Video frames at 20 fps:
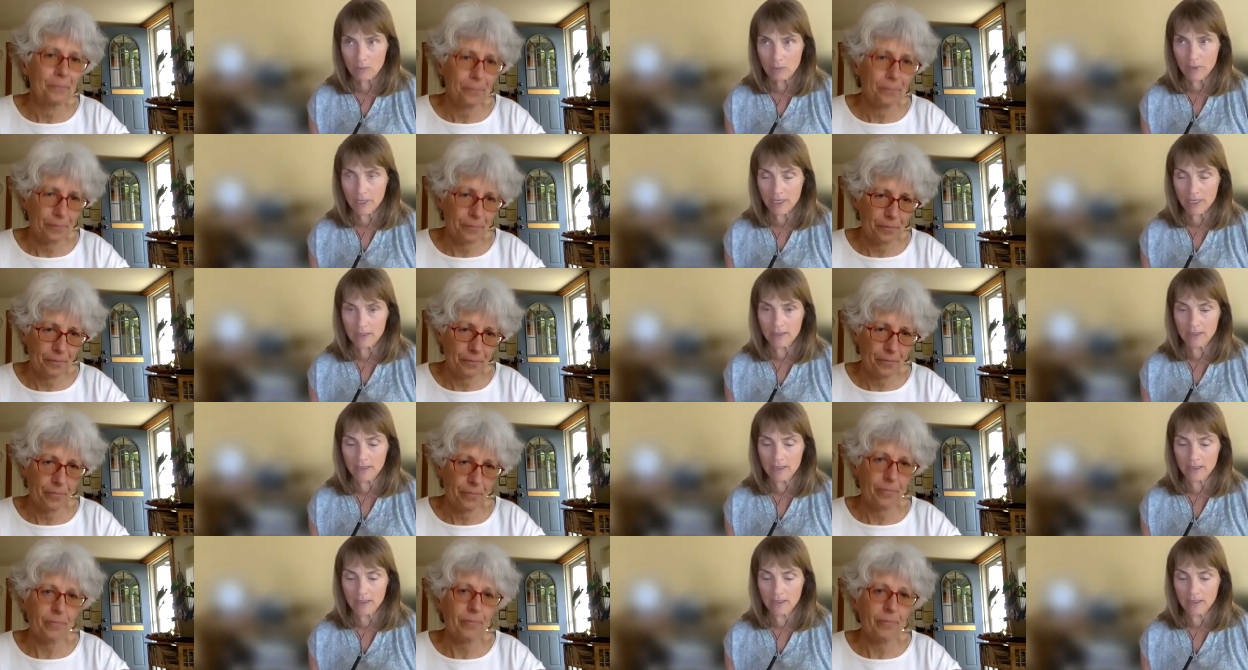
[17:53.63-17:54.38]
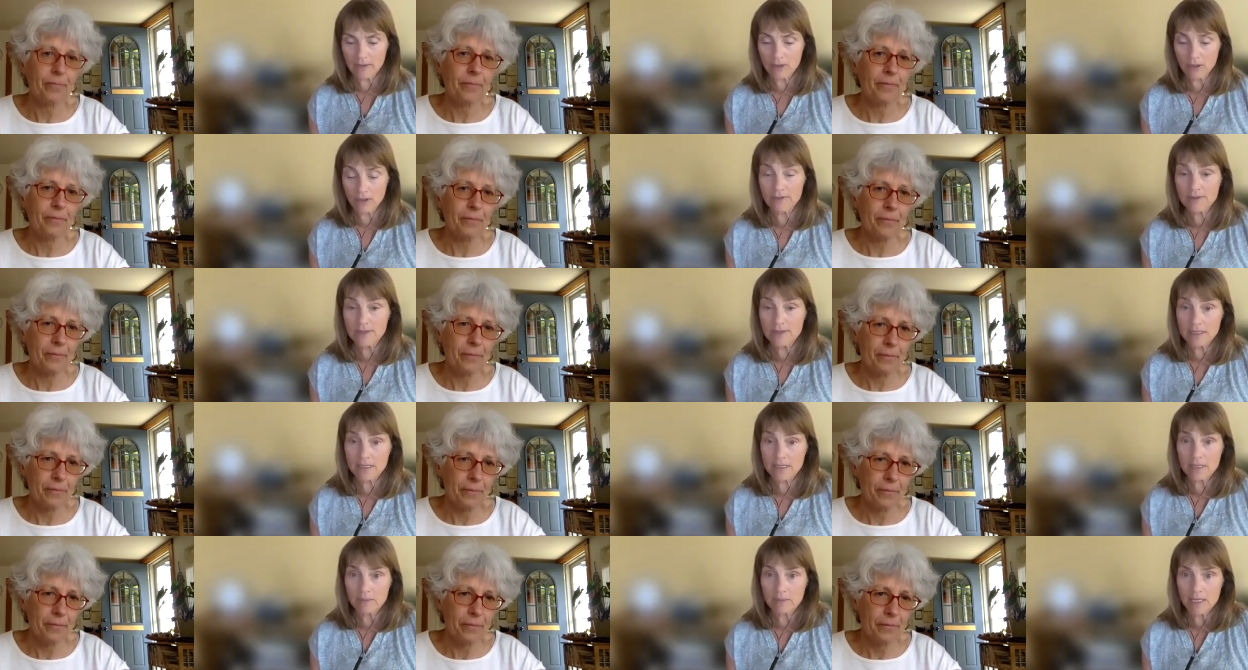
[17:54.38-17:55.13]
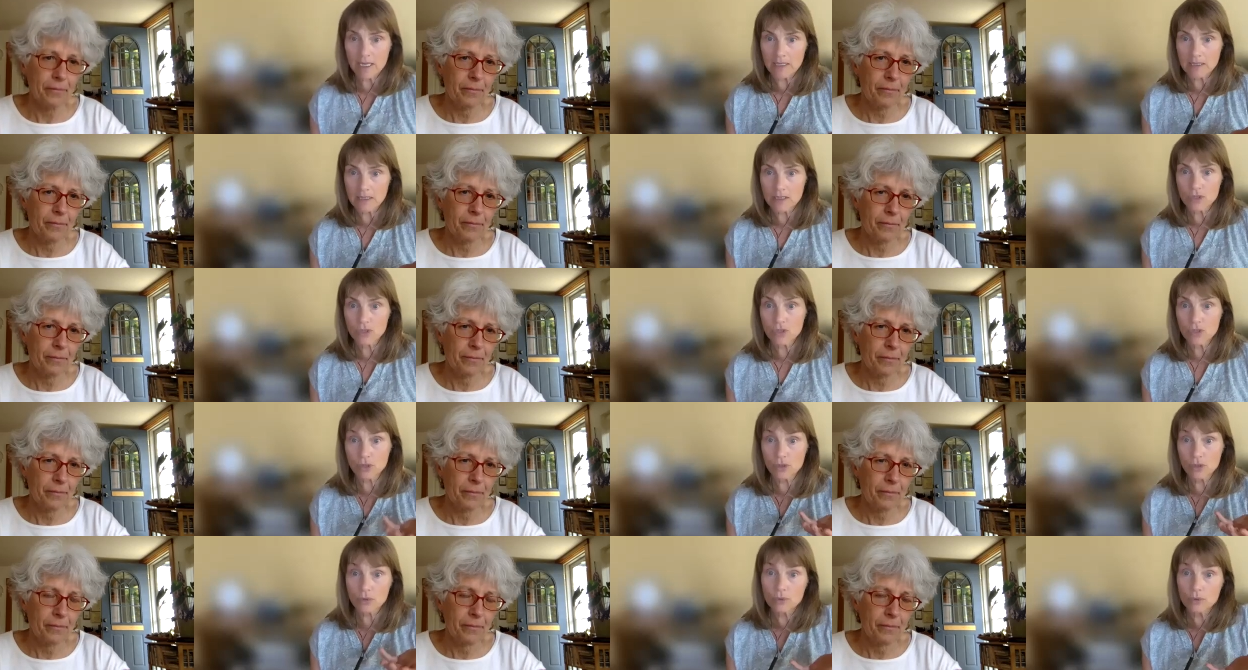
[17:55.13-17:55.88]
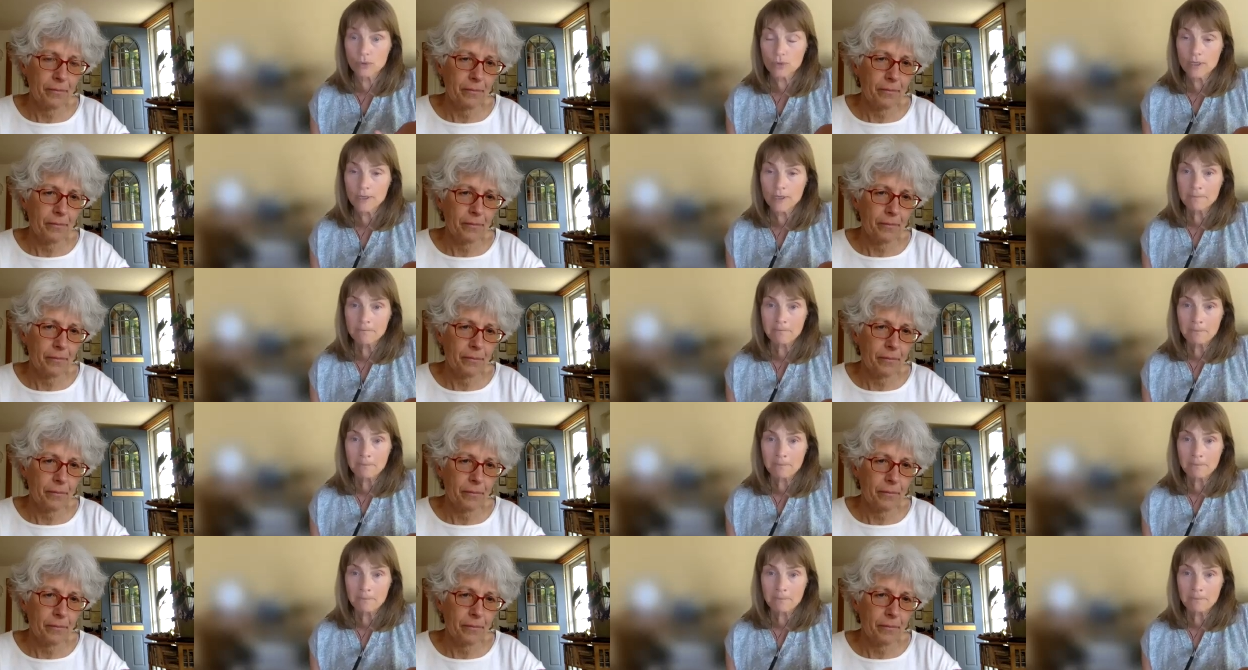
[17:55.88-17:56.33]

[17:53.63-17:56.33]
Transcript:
Speaker 1: but the nervous system gets too,